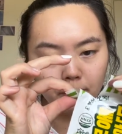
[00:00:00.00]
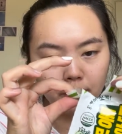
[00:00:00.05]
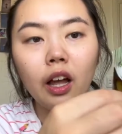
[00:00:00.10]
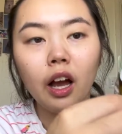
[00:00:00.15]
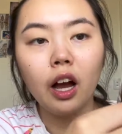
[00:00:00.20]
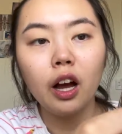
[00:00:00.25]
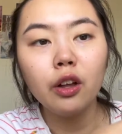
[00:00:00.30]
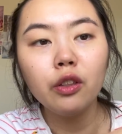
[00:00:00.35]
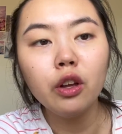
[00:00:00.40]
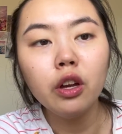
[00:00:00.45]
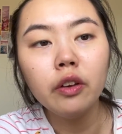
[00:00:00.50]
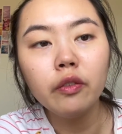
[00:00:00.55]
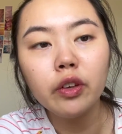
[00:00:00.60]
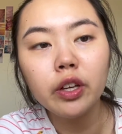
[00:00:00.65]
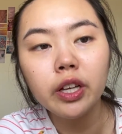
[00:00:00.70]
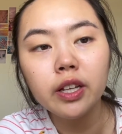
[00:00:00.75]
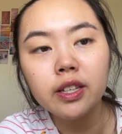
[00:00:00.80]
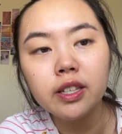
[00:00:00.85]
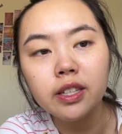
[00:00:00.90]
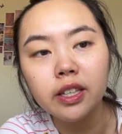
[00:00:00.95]
I don't know if you
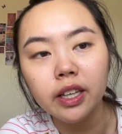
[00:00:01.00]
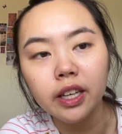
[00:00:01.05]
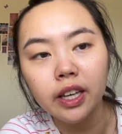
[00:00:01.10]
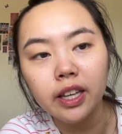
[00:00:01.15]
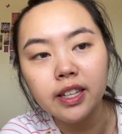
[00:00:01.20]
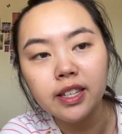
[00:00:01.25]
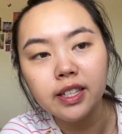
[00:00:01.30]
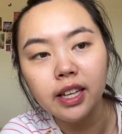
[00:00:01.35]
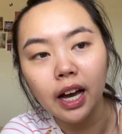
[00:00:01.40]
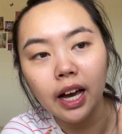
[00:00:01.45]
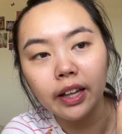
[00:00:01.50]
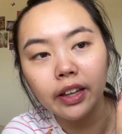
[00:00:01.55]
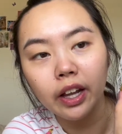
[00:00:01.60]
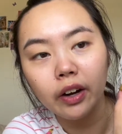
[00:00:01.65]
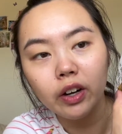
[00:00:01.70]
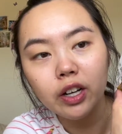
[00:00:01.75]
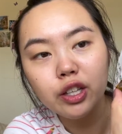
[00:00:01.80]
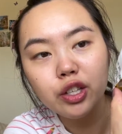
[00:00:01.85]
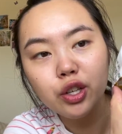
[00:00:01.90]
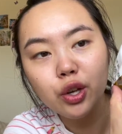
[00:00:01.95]
can see inside, there are
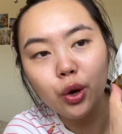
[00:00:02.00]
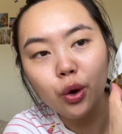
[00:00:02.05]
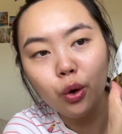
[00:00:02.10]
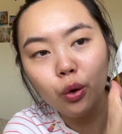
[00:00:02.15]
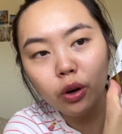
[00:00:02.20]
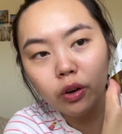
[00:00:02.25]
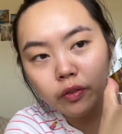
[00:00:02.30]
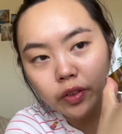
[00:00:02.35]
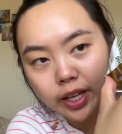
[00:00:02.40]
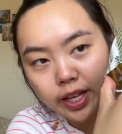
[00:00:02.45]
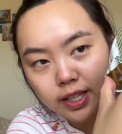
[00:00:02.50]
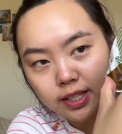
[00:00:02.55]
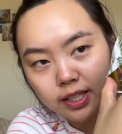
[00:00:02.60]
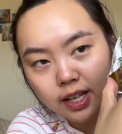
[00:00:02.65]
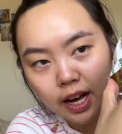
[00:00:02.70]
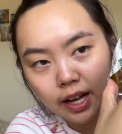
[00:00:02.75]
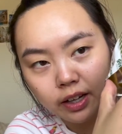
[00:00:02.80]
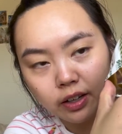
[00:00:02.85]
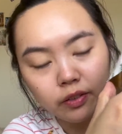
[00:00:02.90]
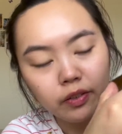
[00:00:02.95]
2 of these
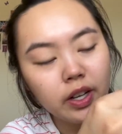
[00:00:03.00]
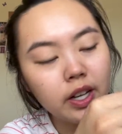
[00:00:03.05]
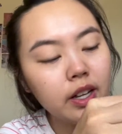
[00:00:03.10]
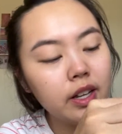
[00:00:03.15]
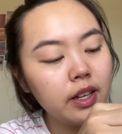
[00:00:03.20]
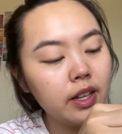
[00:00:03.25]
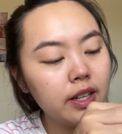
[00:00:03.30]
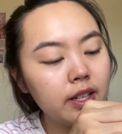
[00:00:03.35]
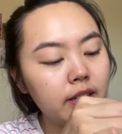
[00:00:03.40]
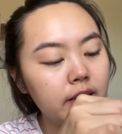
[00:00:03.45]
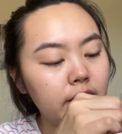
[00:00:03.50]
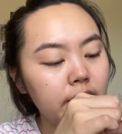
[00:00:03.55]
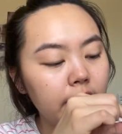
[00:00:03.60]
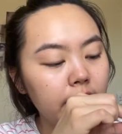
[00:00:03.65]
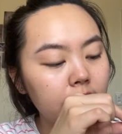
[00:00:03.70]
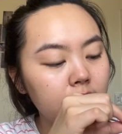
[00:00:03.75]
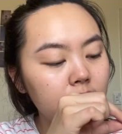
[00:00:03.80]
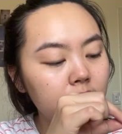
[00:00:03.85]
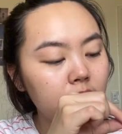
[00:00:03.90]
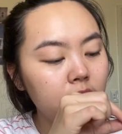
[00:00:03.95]
kind of
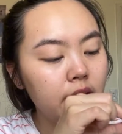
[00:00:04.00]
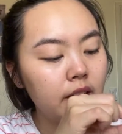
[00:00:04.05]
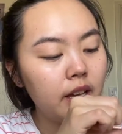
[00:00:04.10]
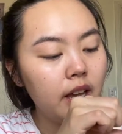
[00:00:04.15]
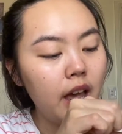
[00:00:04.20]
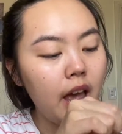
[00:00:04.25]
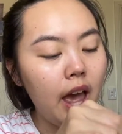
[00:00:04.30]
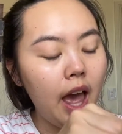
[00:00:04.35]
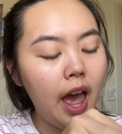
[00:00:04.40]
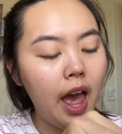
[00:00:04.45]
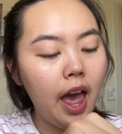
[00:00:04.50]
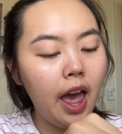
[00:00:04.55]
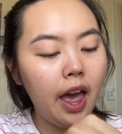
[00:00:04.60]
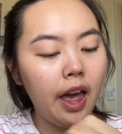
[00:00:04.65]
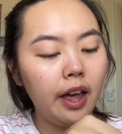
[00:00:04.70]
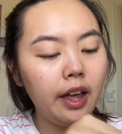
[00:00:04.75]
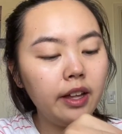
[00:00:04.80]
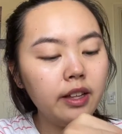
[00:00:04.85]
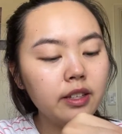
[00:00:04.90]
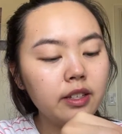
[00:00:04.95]
sticks,
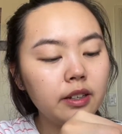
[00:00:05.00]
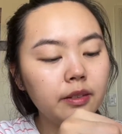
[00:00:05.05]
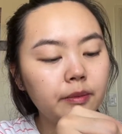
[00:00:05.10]
and